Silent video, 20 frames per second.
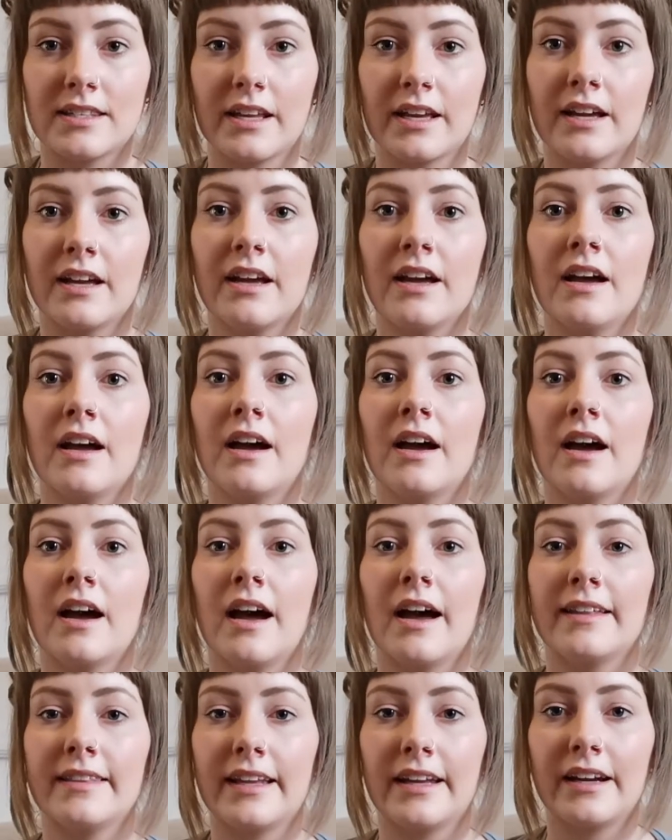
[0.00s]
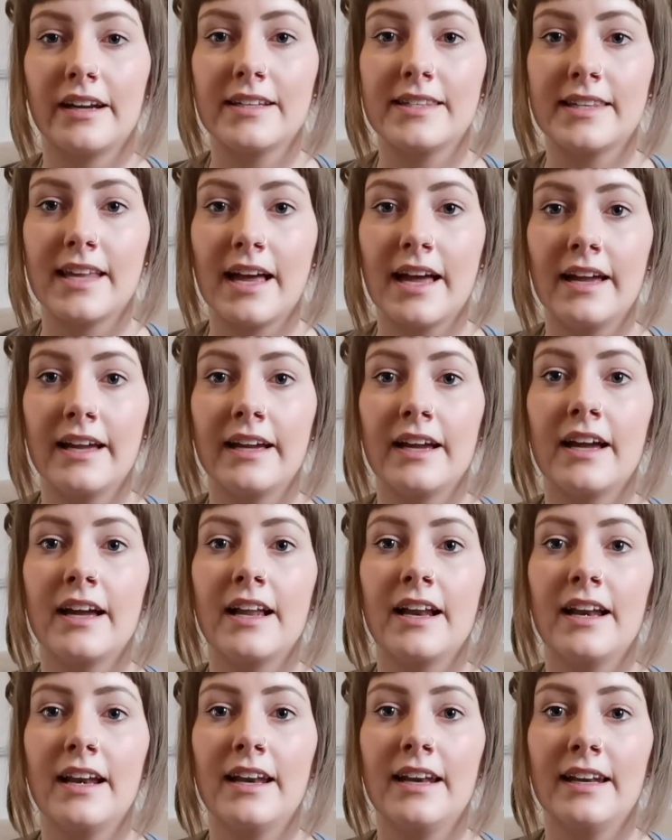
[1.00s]
it, and then I say
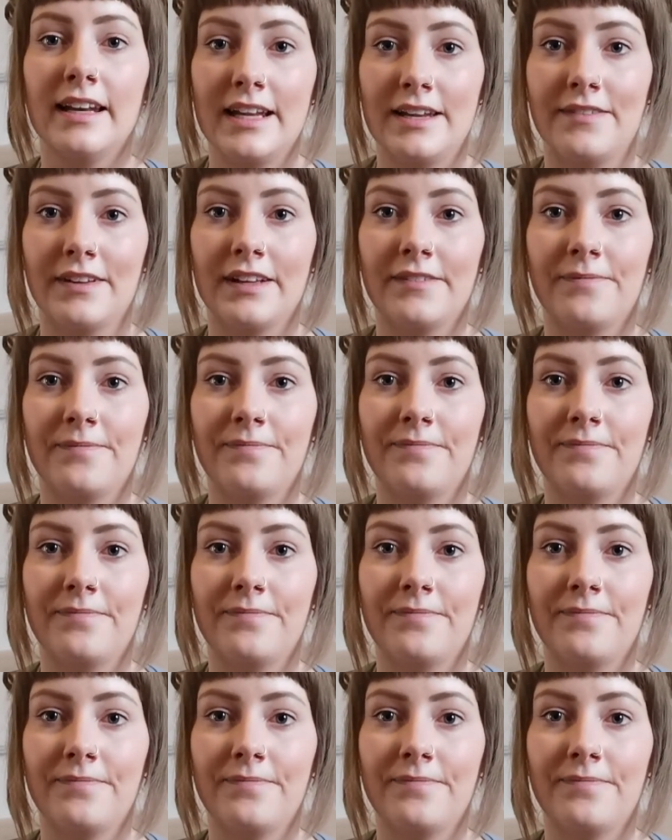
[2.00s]
leave it.